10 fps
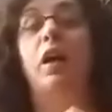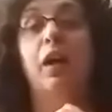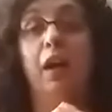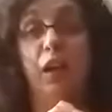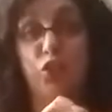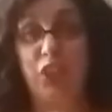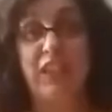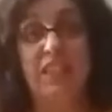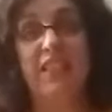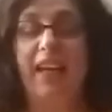She
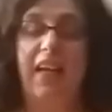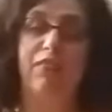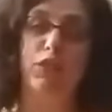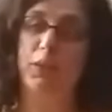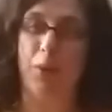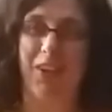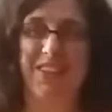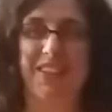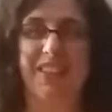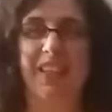does not have those
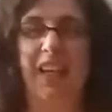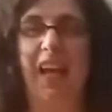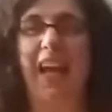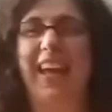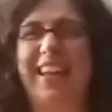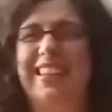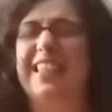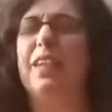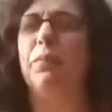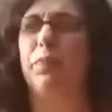parts. And
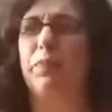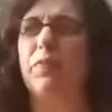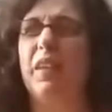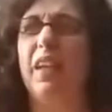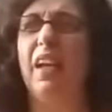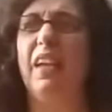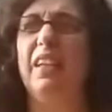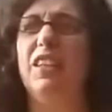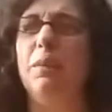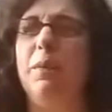
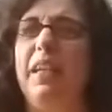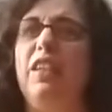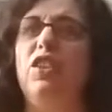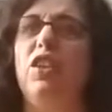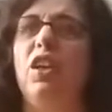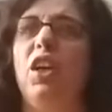to me,